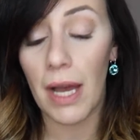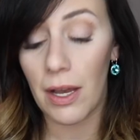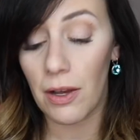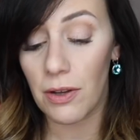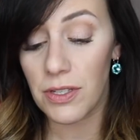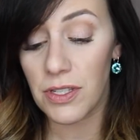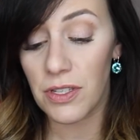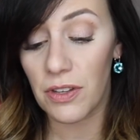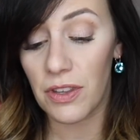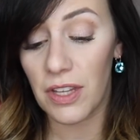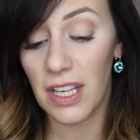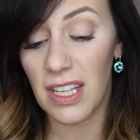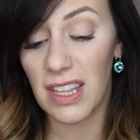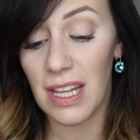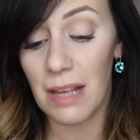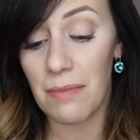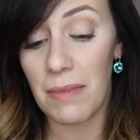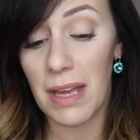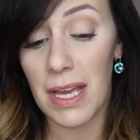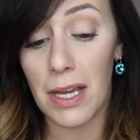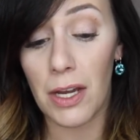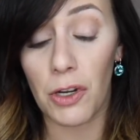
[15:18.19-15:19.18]
I also think
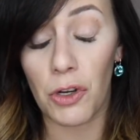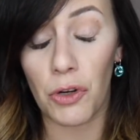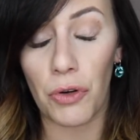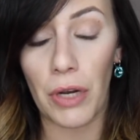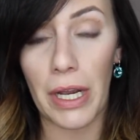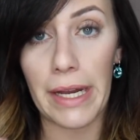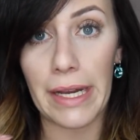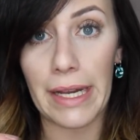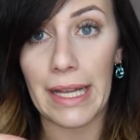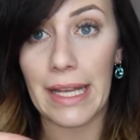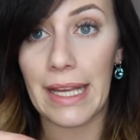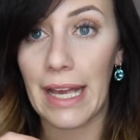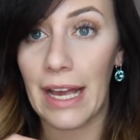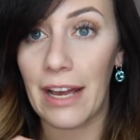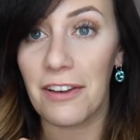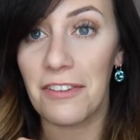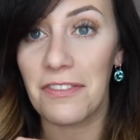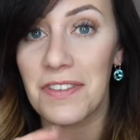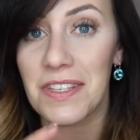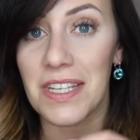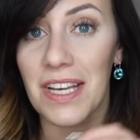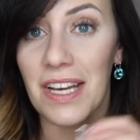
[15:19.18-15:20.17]
they make great
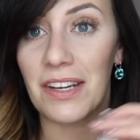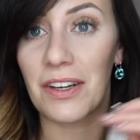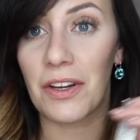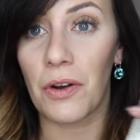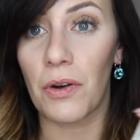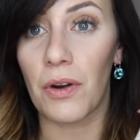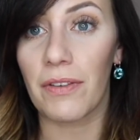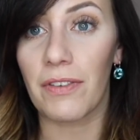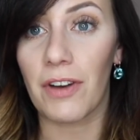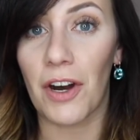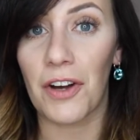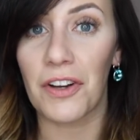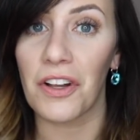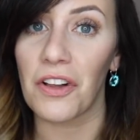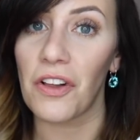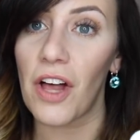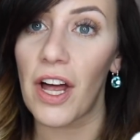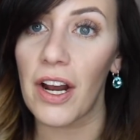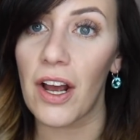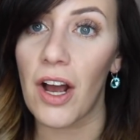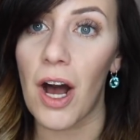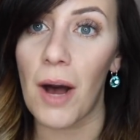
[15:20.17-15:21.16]
gifts. I know I've gotten a
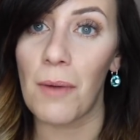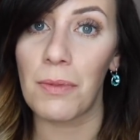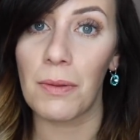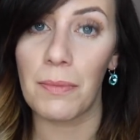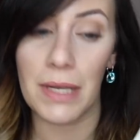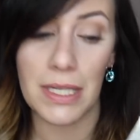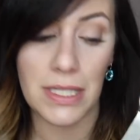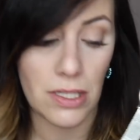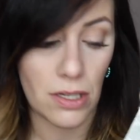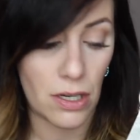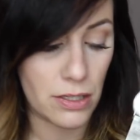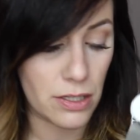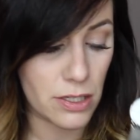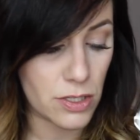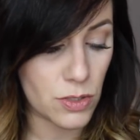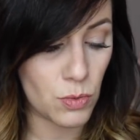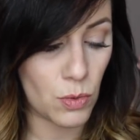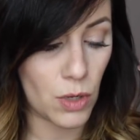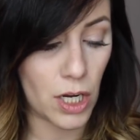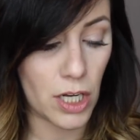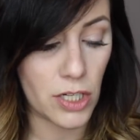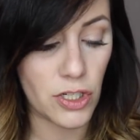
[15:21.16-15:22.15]
lot of compliments on
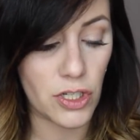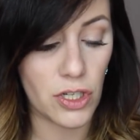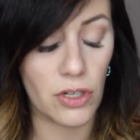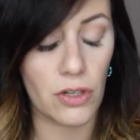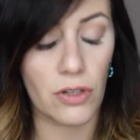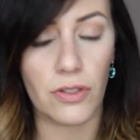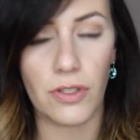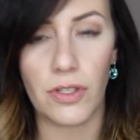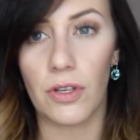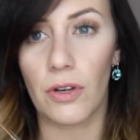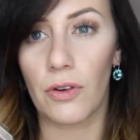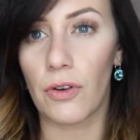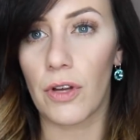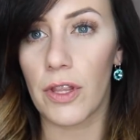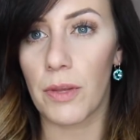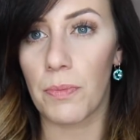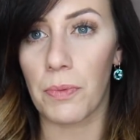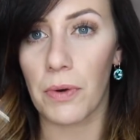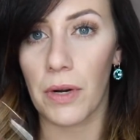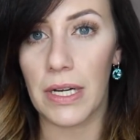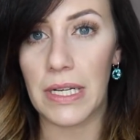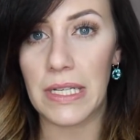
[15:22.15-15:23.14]
this watch and also
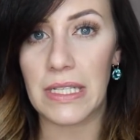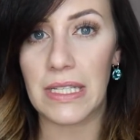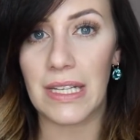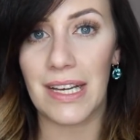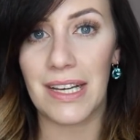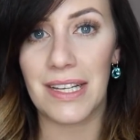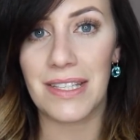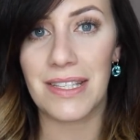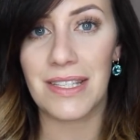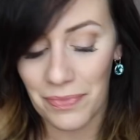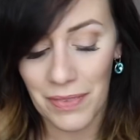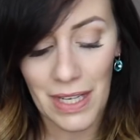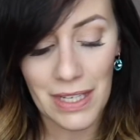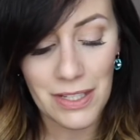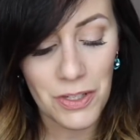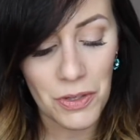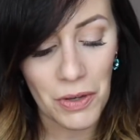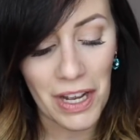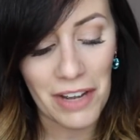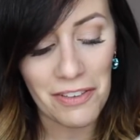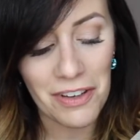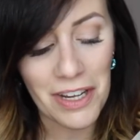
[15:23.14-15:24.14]
the bracelets.
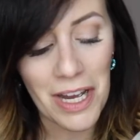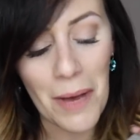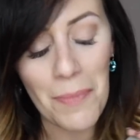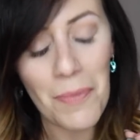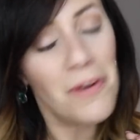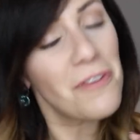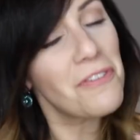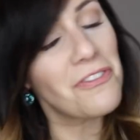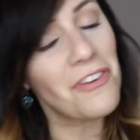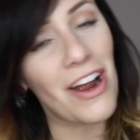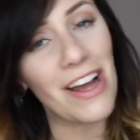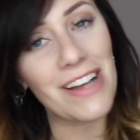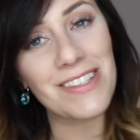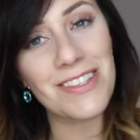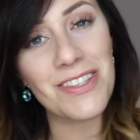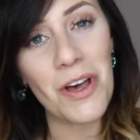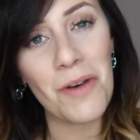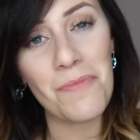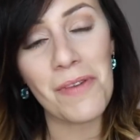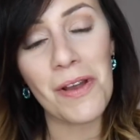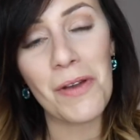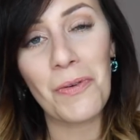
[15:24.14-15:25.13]
So I have a couple of
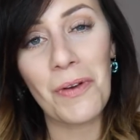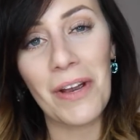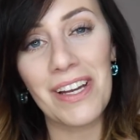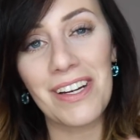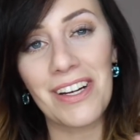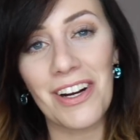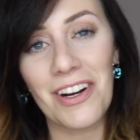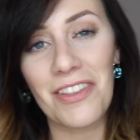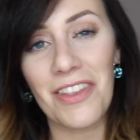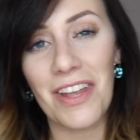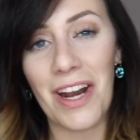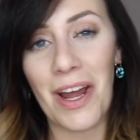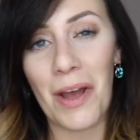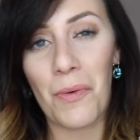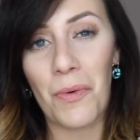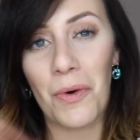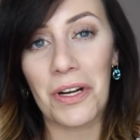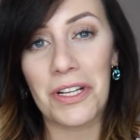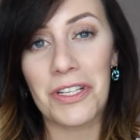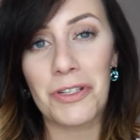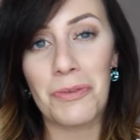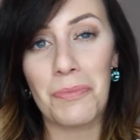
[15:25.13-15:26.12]
friends on my radar that I
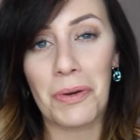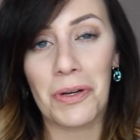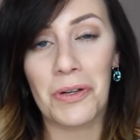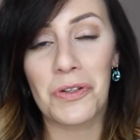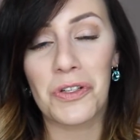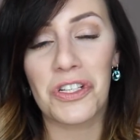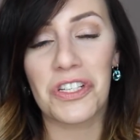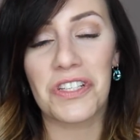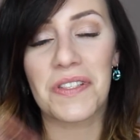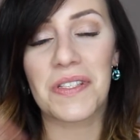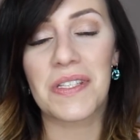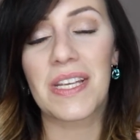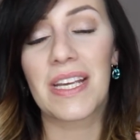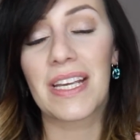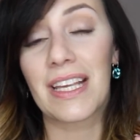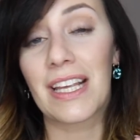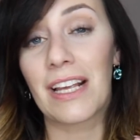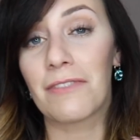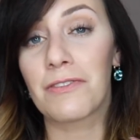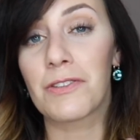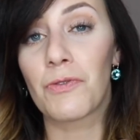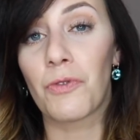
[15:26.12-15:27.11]
want to purchase
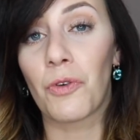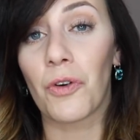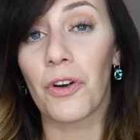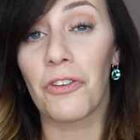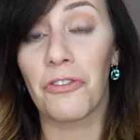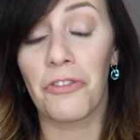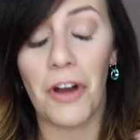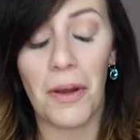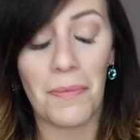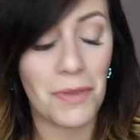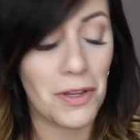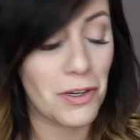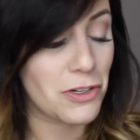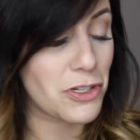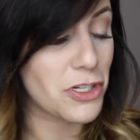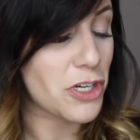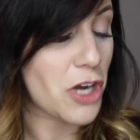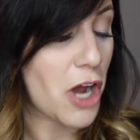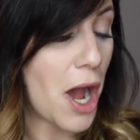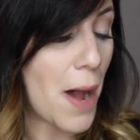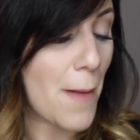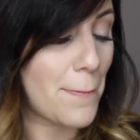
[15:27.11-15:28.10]
gifts for from their
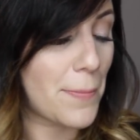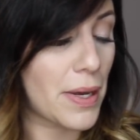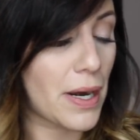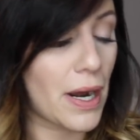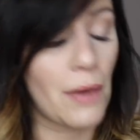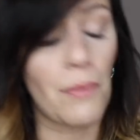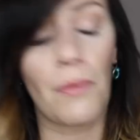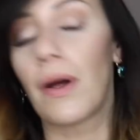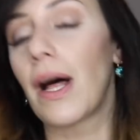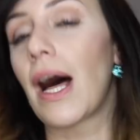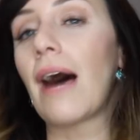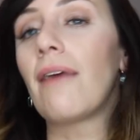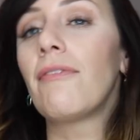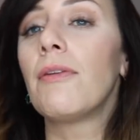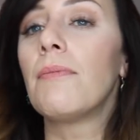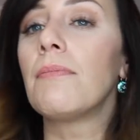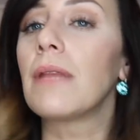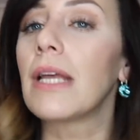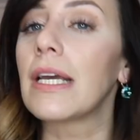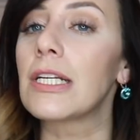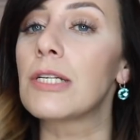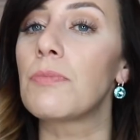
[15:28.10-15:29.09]
shop, but I will have
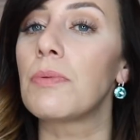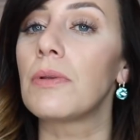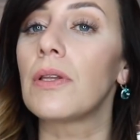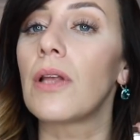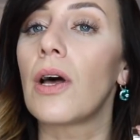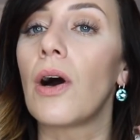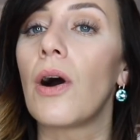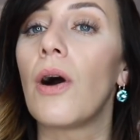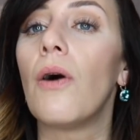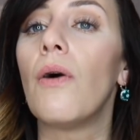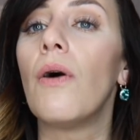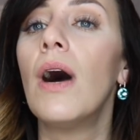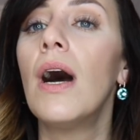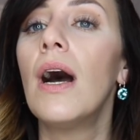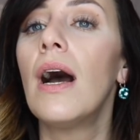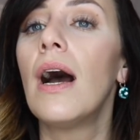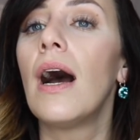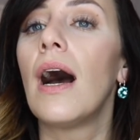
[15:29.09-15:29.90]
them linked below.